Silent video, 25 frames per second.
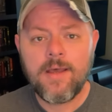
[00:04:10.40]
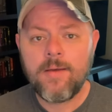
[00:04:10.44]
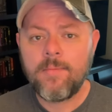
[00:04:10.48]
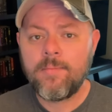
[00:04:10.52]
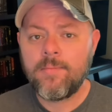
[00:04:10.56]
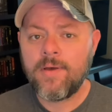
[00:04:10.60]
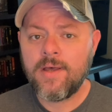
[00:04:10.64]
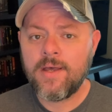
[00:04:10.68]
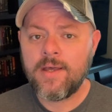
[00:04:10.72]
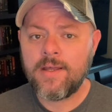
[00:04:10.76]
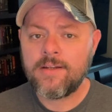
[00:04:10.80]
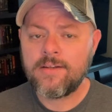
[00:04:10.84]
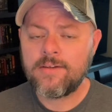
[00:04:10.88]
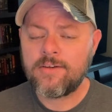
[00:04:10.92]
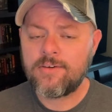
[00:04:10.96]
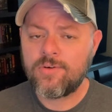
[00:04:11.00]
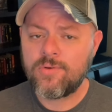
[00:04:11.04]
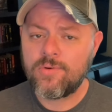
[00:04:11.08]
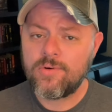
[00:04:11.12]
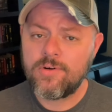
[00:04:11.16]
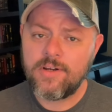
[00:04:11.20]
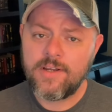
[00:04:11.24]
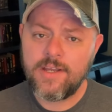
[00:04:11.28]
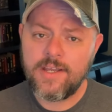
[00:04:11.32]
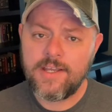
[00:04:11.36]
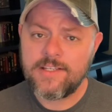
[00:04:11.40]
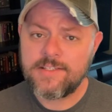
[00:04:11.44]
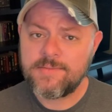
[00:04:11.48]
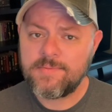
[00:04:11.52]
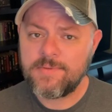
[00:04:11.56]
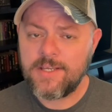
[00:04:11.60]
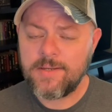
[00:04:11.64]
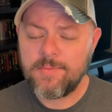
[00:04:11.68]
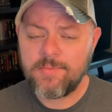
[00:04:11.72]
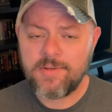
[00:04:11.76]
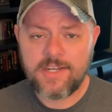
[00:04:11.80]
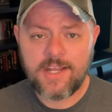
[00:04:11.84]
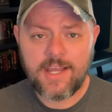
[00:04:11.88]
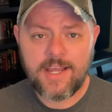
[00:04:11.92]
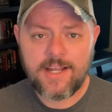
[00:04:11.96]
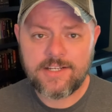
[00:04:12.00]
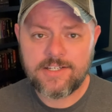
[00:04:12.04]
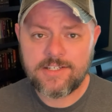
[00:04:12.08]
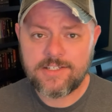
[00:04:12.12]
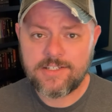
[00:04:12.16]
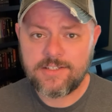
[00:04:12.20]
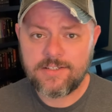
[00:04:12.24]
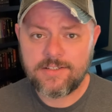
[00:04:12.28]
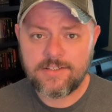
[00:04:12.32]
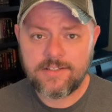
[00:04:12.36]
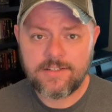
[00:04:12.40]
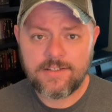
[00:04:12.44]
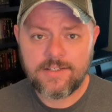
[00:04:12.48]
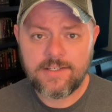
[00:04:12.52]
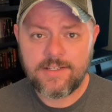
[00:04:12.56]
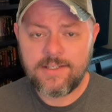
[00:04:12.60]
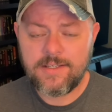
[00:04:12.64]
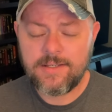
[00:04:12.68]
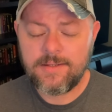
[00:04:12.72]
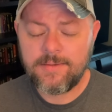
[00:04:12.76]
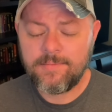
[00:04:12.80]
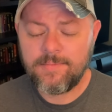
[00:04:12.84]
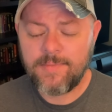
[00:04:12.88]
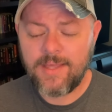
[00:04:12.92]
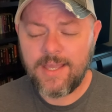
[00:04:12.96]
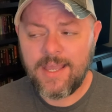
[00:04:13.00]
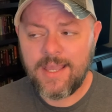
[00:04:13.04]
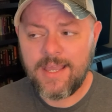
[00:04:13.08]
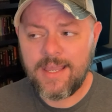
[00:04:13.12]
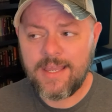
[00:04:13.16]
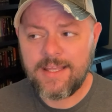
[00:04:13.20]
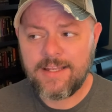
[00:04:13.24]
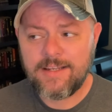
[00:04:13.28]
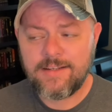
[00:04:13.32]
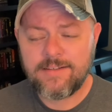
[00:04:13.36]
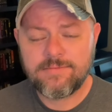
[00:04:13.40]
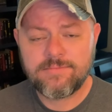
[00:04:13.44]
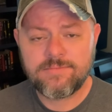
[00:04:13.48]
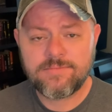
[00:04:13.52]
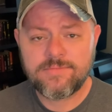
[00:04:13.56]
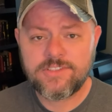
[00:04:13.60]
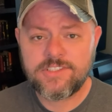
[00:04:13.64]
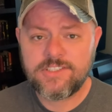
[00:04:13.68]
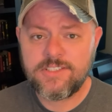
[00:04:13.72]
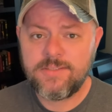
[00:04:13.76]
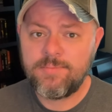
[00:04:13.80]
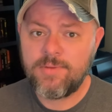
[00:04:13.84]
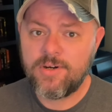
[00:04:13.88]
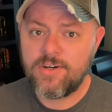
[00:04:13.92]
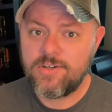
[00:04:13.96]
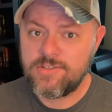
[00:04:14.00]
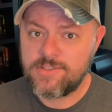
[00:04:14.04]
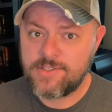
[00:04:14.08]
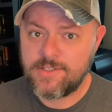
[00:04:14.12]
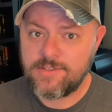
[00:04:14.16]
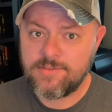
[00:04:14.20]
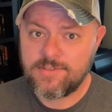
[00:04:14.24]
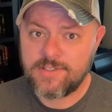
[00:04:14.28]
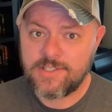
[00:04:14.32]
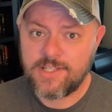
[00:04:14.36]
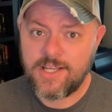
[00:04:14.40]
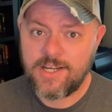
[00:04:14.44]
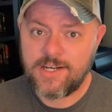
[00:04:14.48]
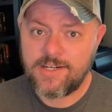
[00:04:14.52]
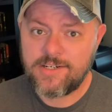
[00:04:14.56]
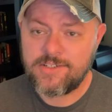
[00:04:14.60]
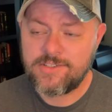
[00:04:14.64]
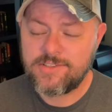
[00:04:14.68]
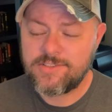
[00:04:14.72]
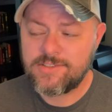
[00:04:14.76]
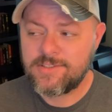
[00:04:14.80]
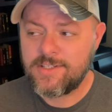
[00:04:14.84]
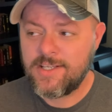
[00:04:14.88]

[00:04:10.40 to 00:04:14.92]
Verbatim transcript: But Cora has become attached to him and she burns those letters